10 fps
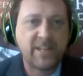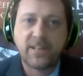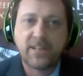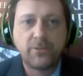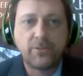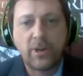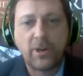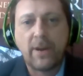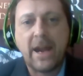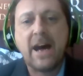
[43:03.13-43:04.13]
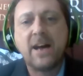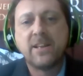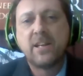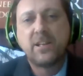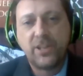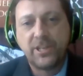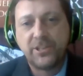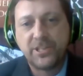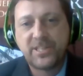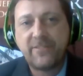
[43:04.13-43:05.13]
Um, it changes based
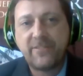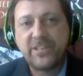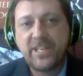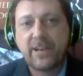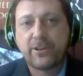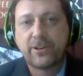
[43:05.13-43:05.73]
on where you're at.